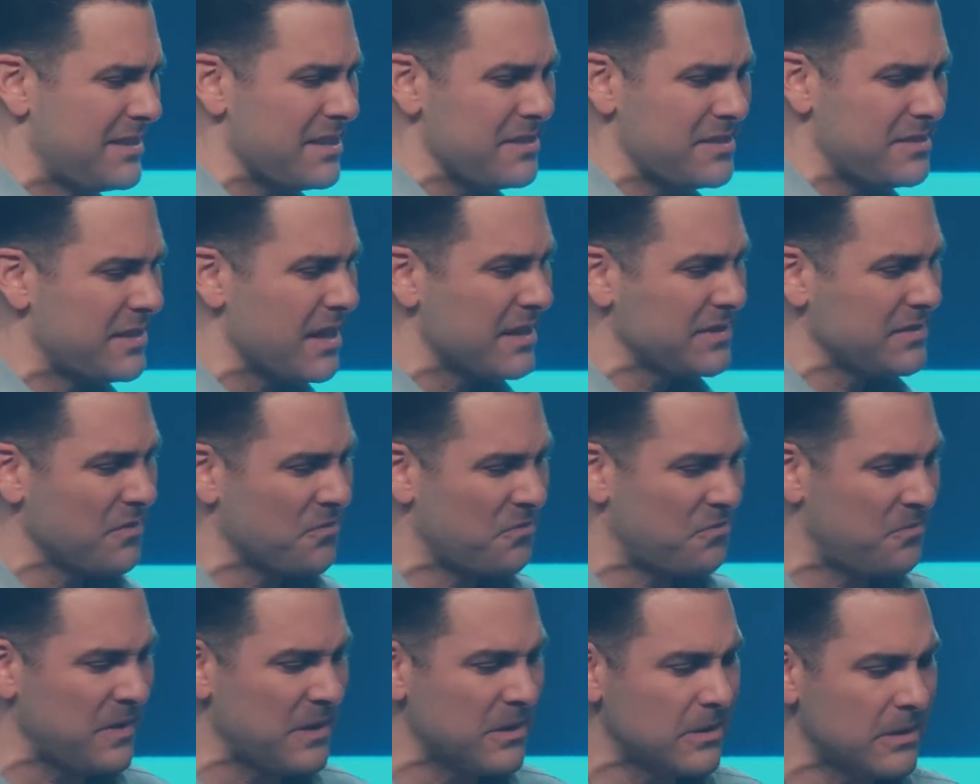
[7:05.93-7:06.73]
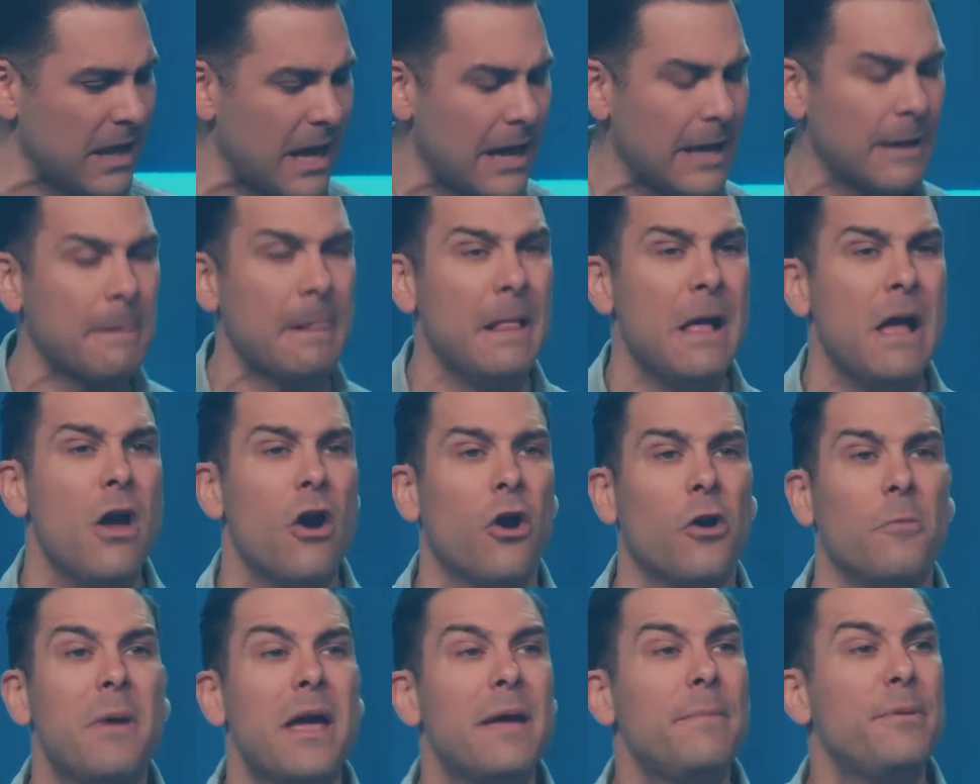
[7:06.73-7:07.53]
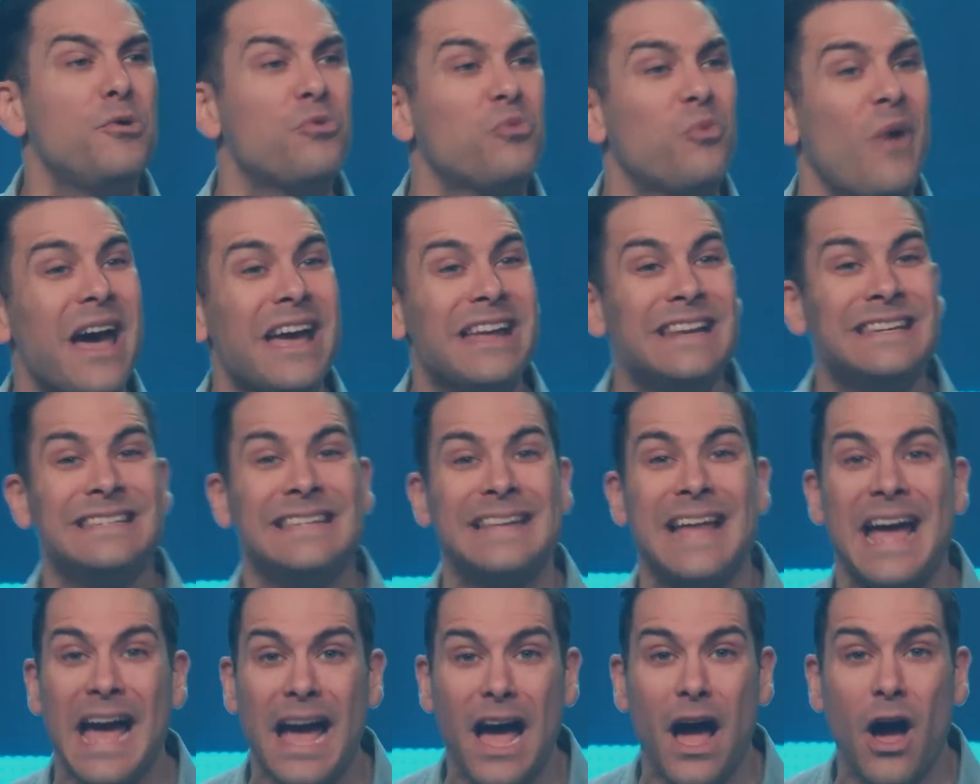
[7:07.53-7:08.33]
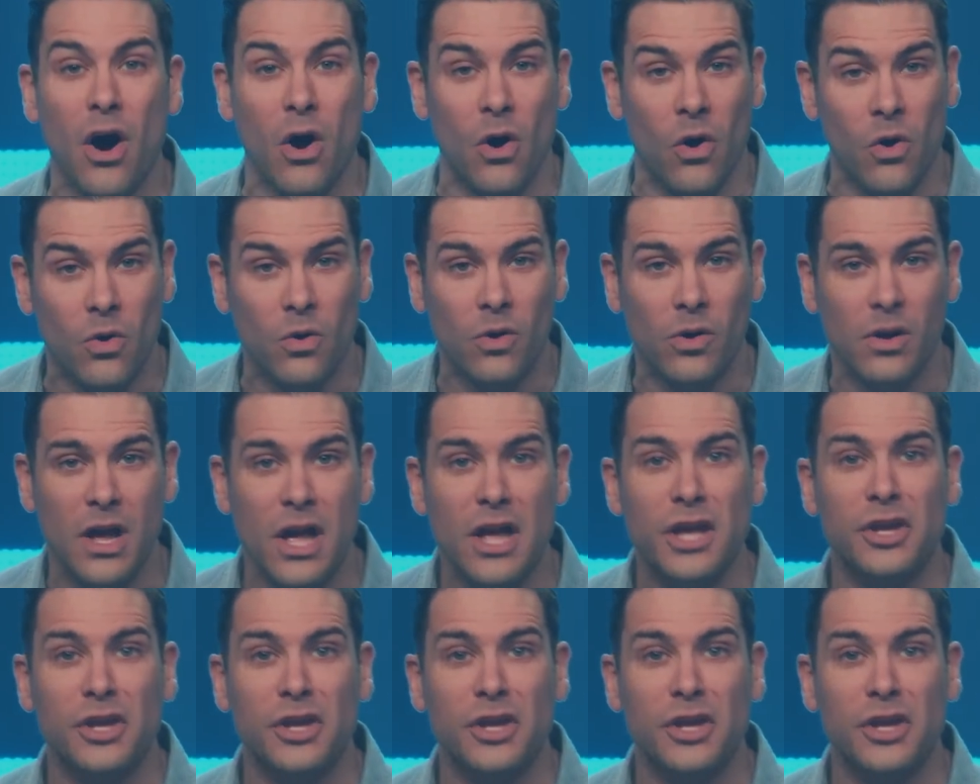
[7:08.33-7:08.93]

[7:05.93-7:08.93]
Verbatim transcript: just doesn't feel like, or maybe right now,